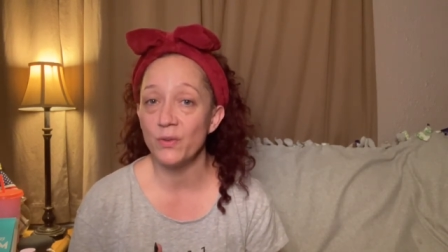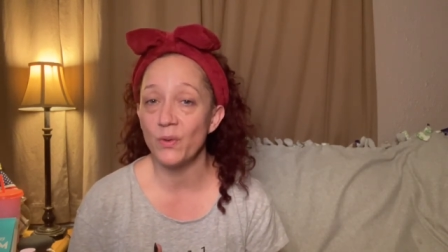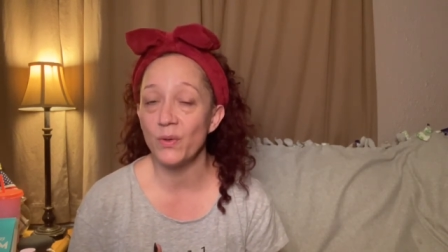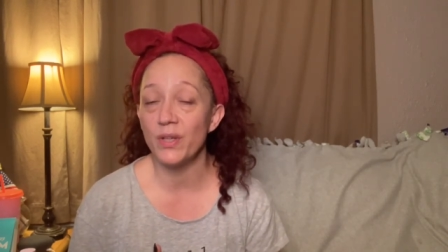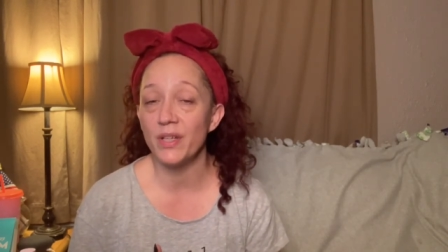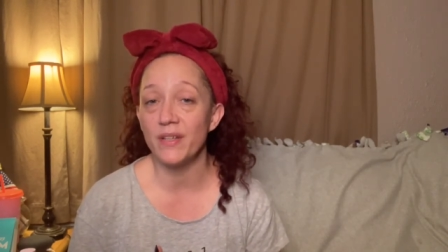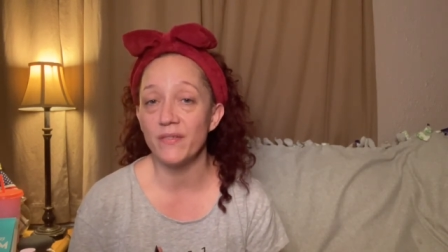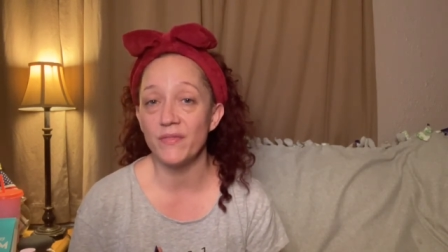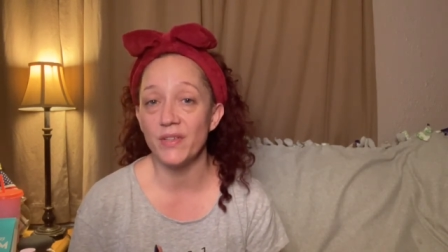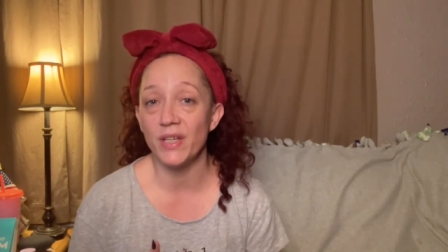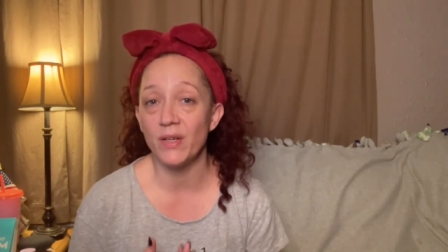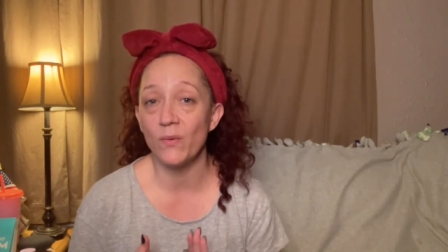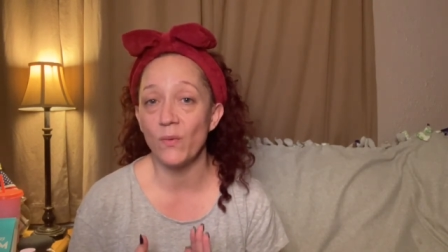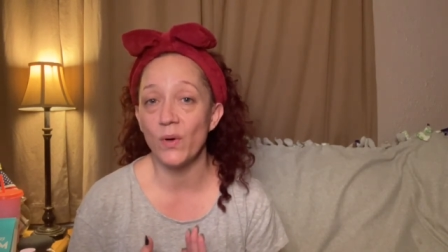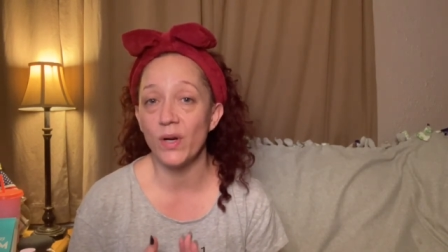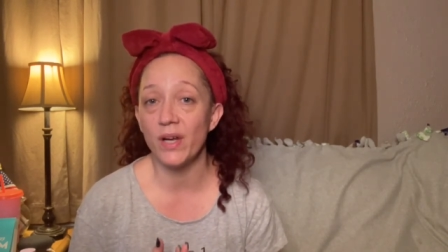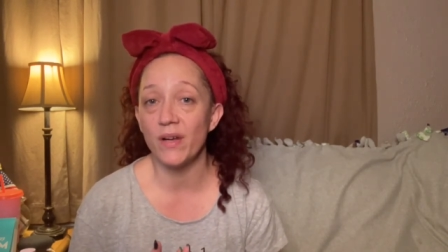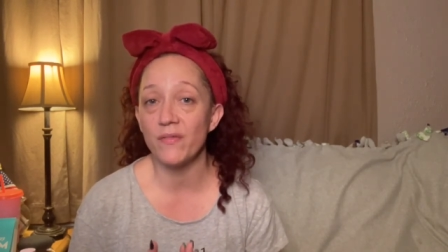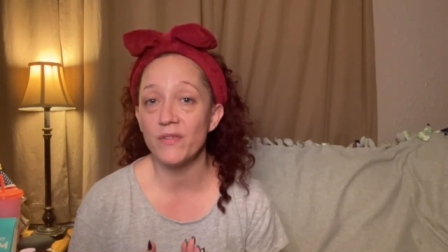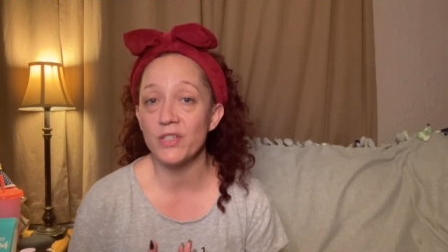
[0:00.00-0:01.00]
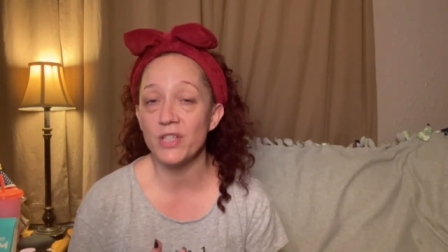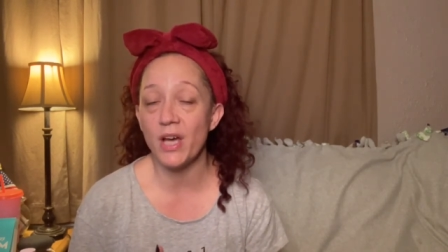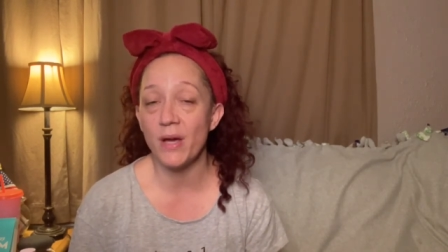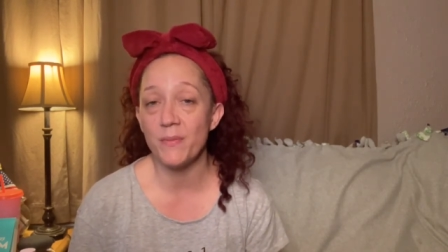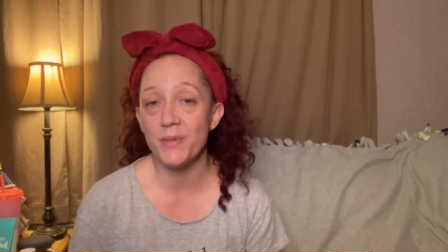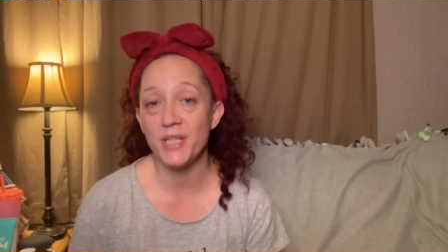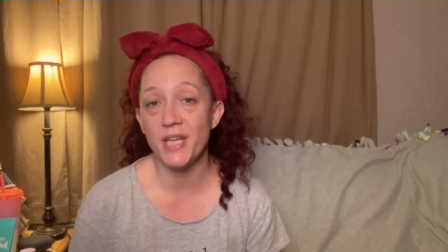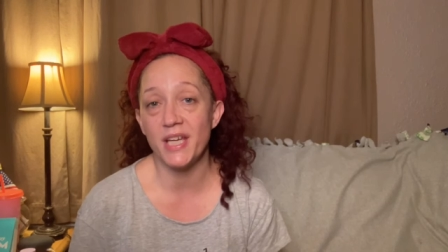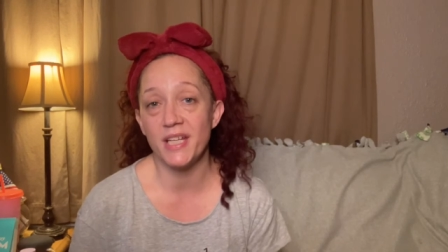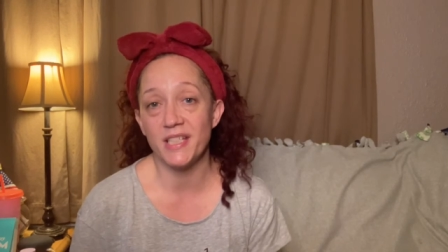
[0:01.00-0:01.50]
or evening, whatever time
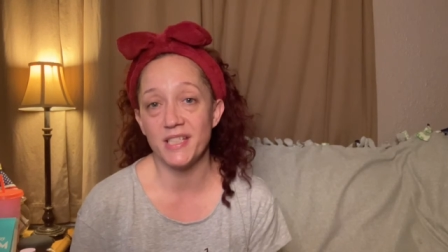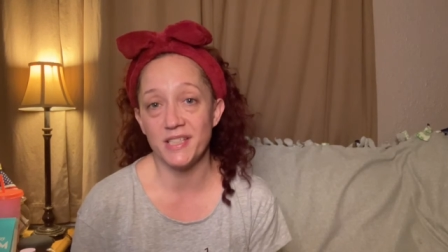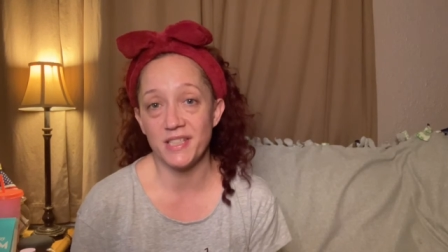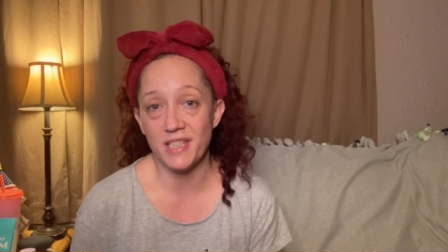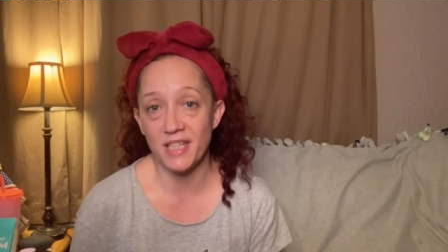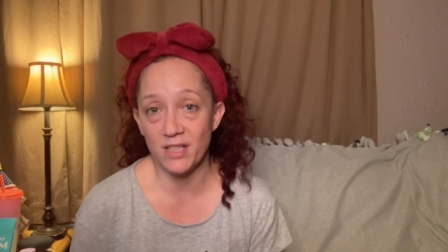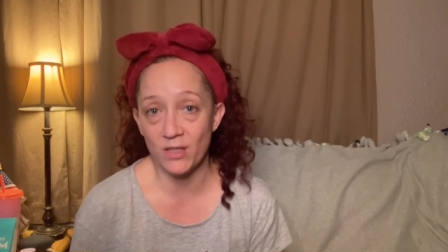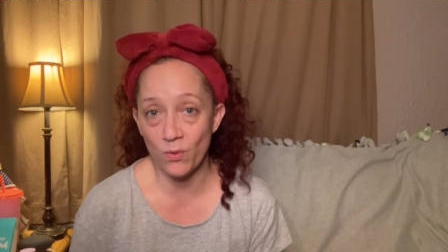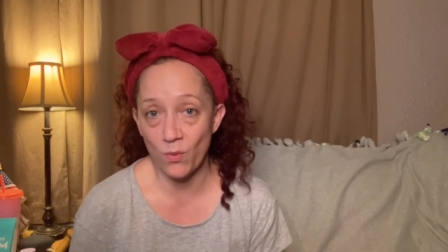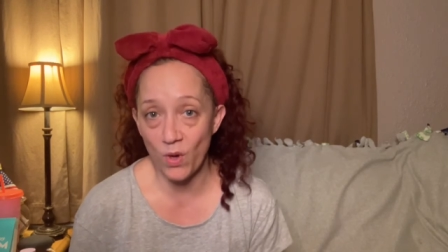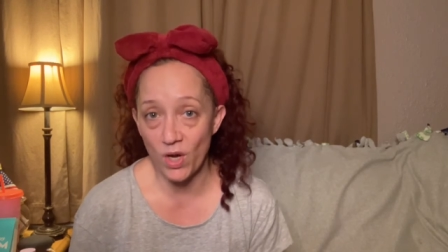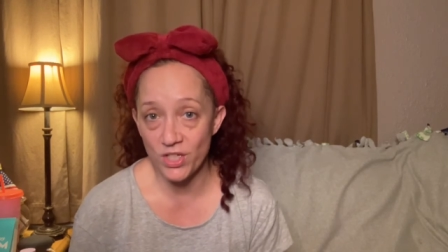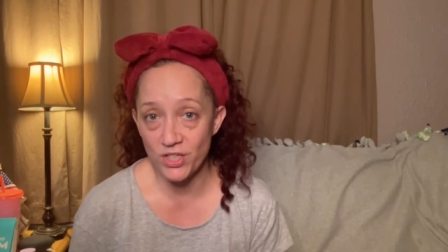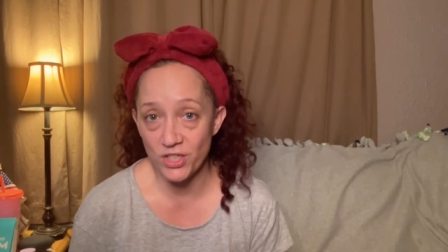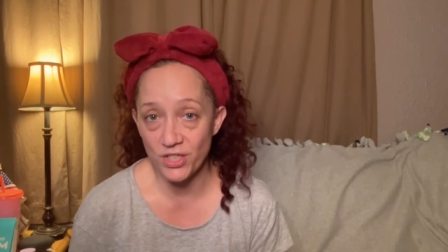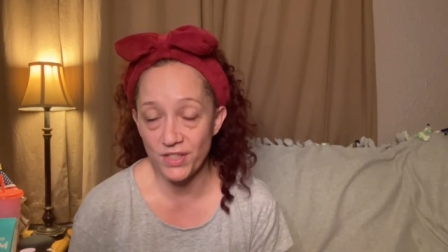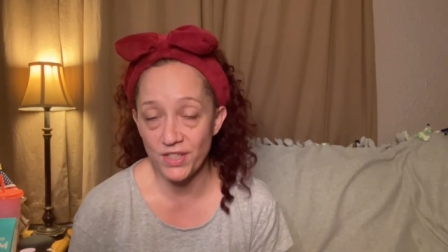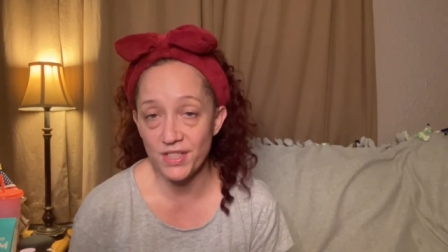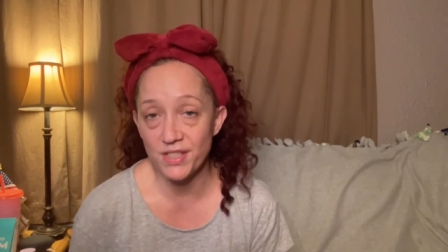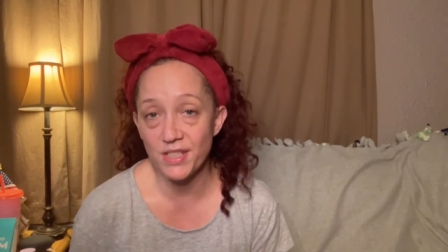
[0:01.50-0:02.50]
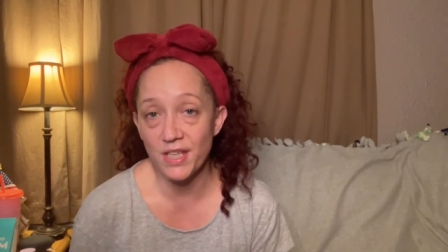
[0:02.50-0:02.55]
of day it is that you're watching this.